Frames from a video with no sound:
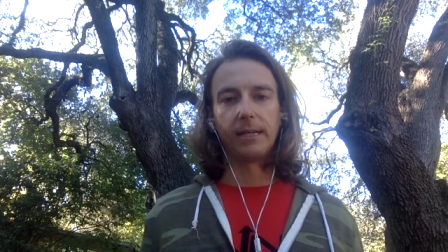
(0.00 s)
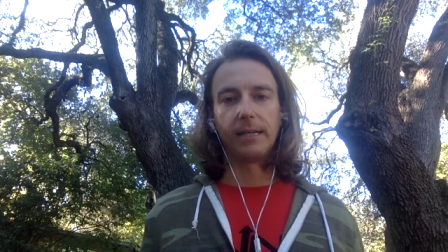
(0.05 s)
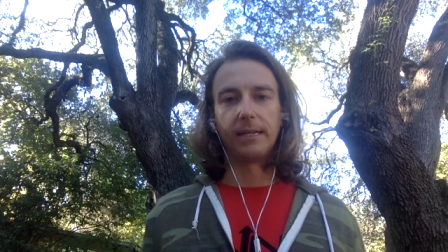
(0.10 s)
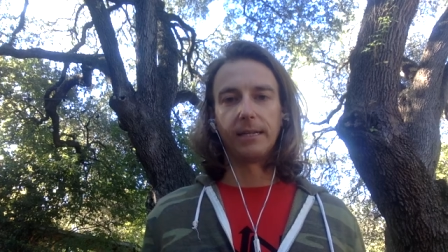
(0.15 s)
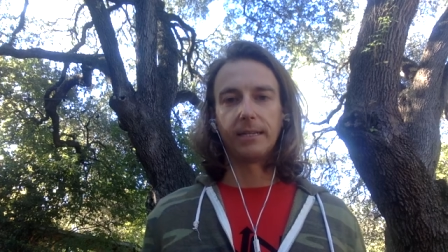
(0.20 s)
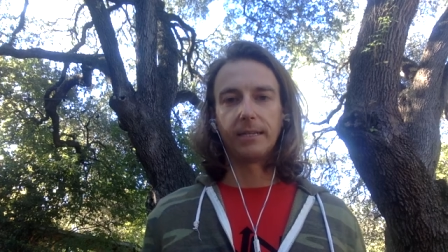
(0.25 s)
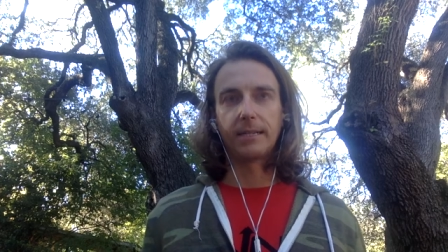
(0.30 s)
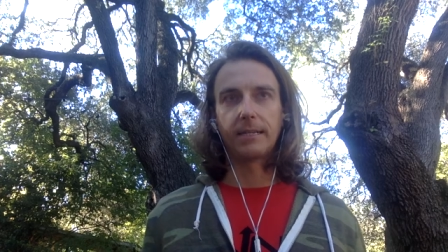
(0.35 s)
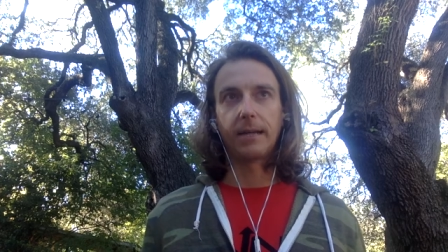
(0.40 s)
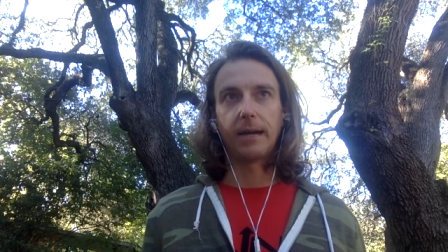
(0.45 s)

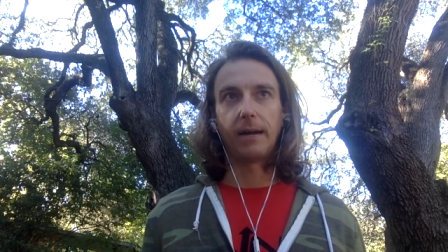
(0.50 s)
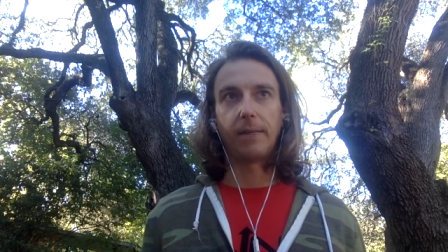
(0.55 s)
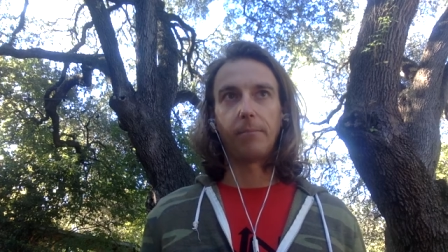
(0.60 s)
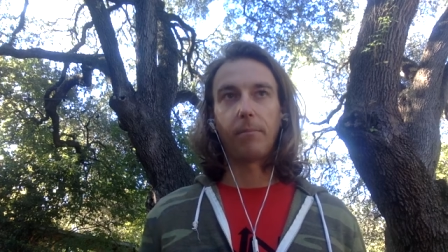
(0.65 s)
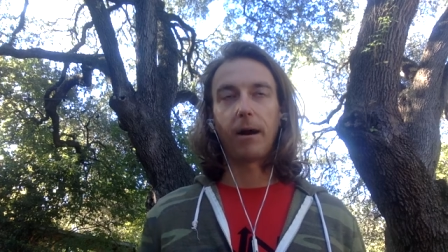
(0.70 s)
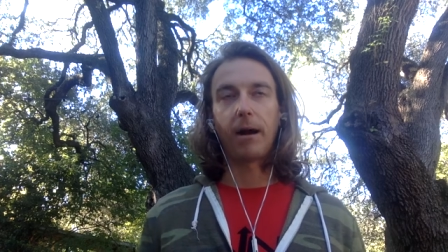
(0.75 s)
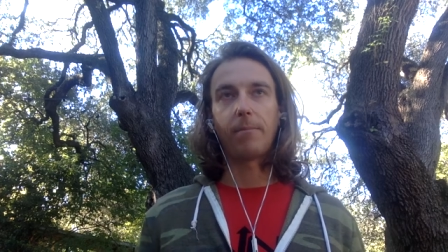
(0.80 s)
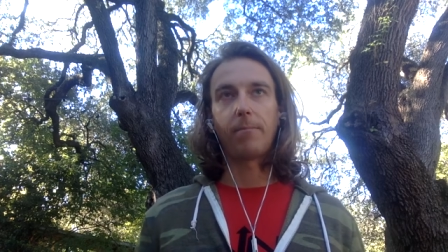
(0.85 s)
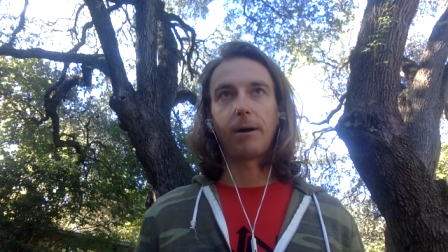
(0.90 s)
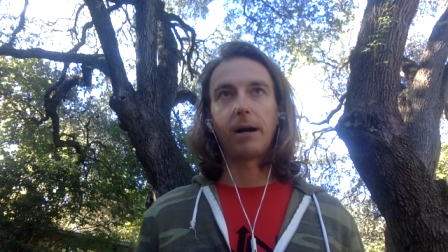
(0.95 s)
inside
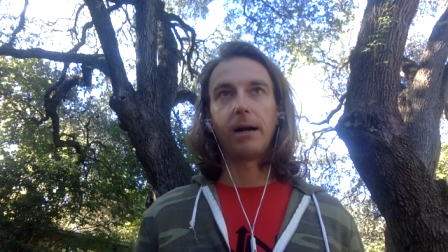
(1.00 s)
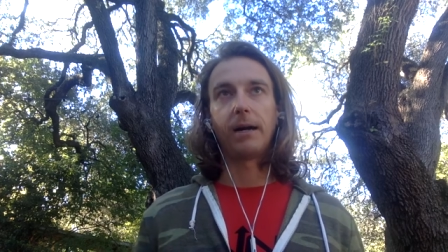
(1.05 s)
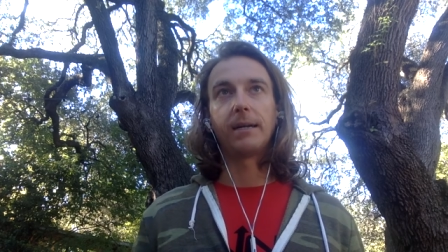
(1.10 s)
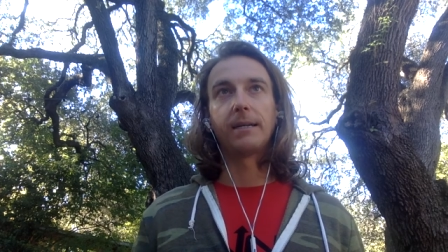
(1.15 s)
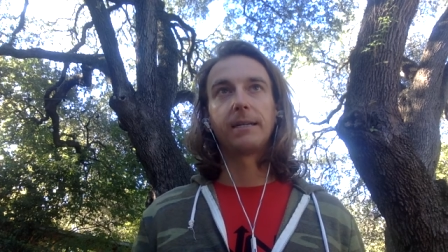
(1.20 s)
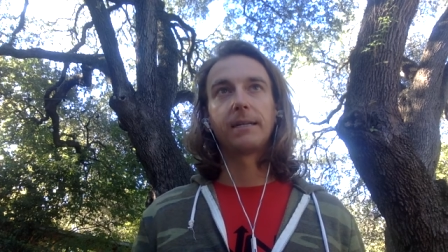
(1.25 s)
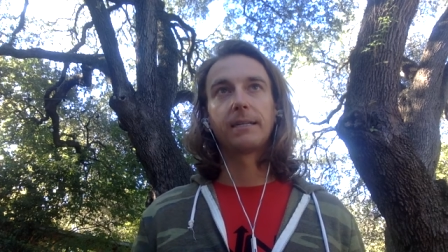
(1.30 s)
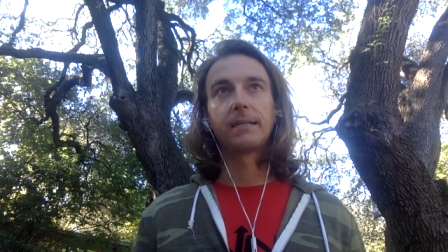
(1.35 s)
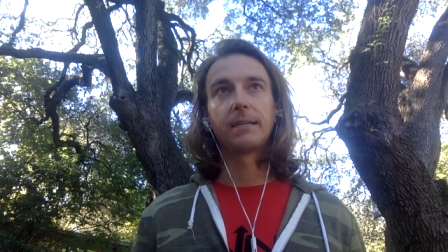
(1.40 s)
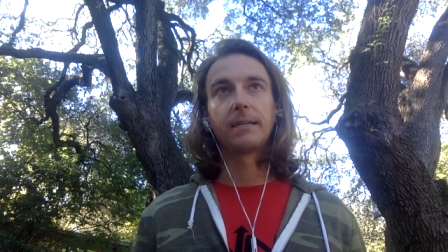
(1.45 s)
my
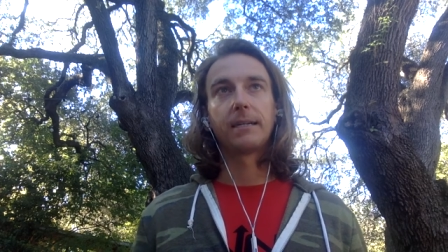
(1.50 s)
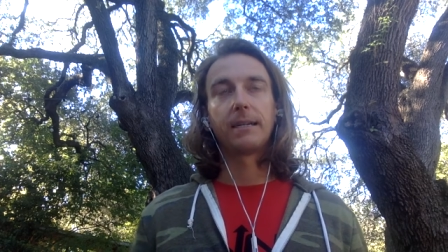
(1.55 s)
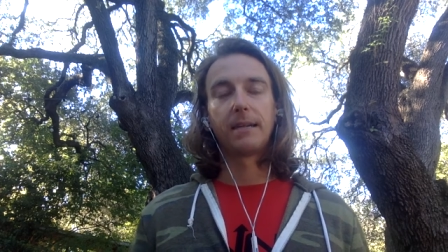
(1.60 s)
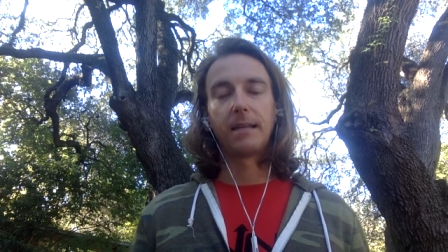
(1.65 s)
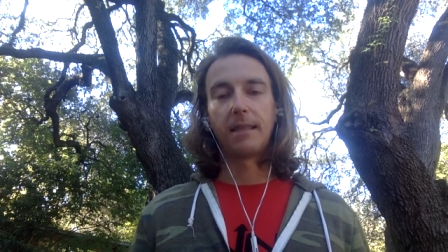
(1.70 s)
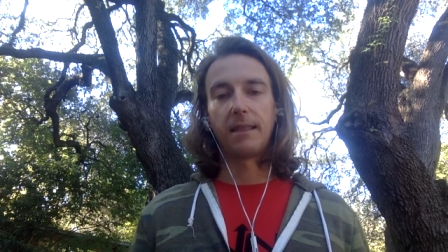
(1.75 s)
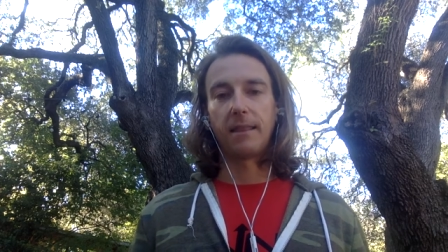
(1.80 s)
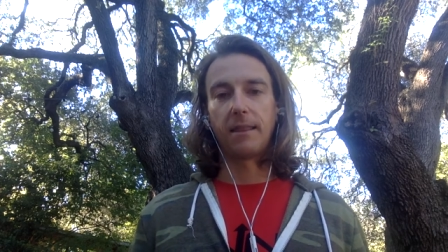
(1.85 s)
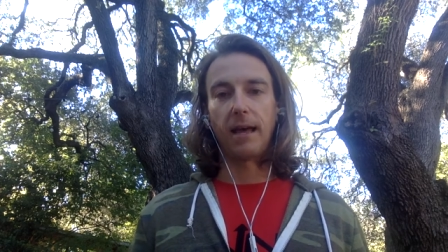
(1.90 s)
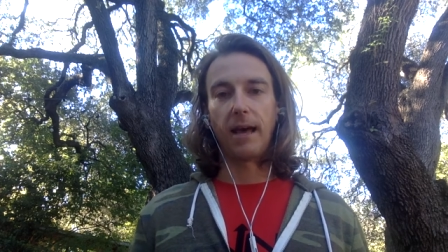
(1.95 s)
mind
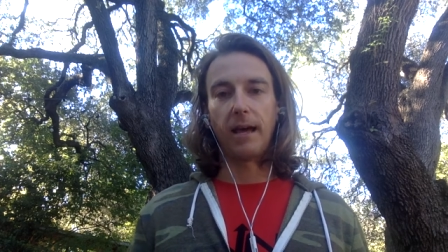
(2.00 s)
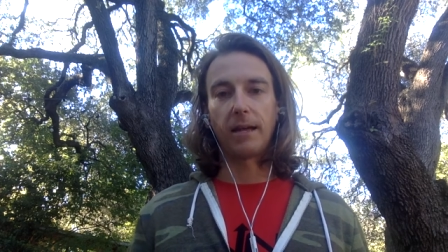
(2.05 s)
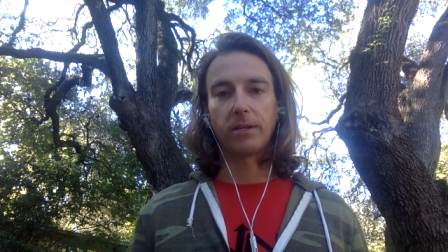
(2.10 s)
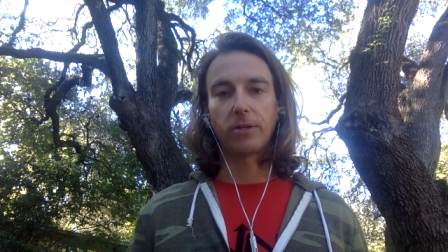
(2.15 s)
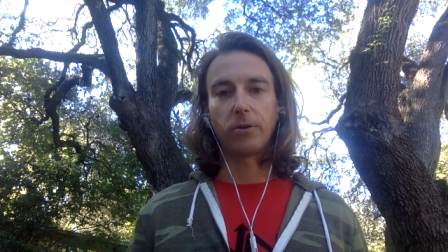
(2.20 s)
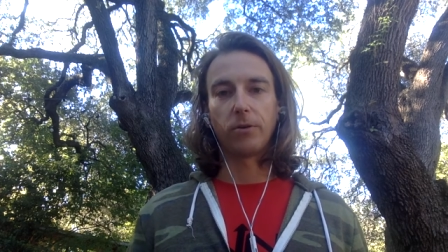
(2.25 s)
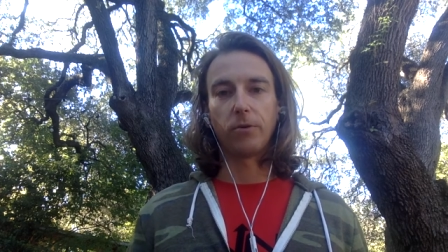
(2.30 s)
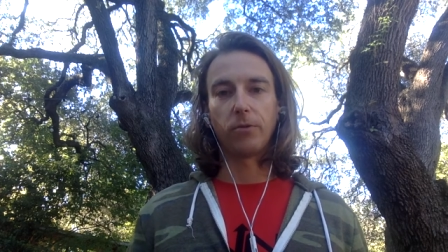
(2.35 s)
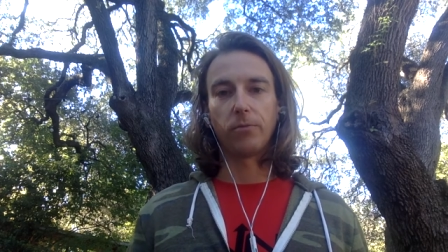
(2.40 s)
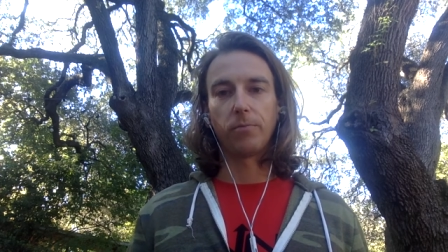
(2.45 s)
that
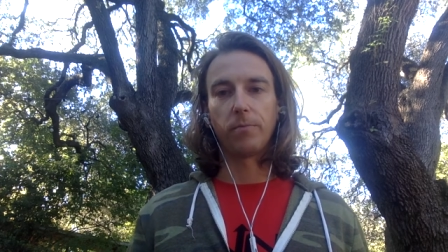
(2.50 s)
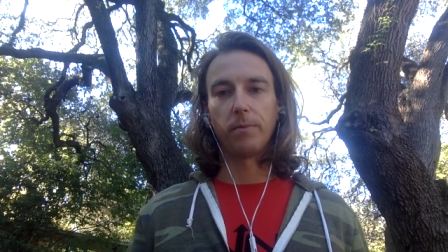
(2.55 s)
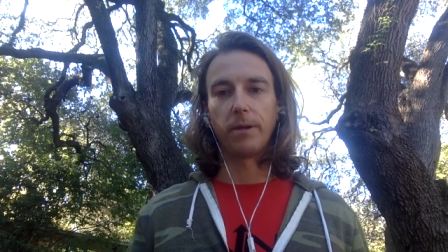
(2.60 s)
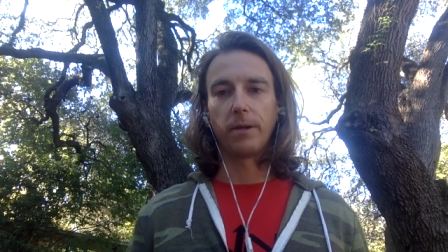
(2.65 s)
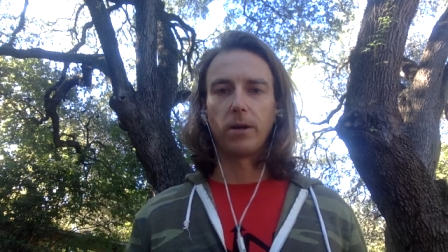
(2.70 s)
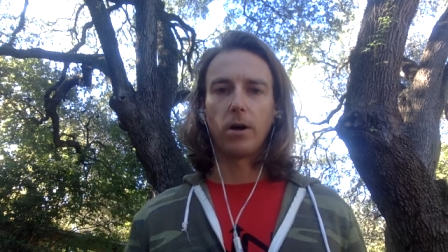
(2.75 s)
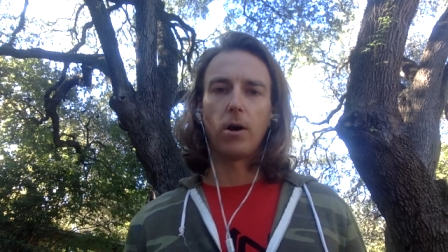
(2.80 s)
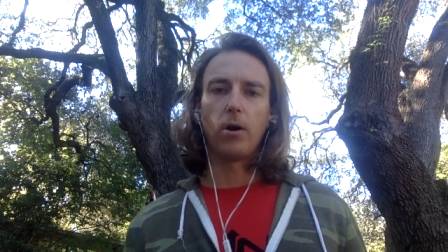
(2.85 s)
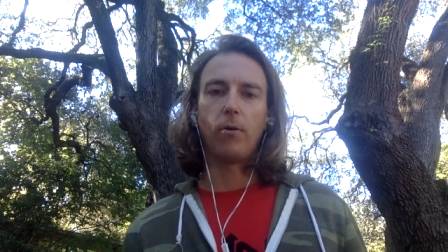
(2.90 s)
told me,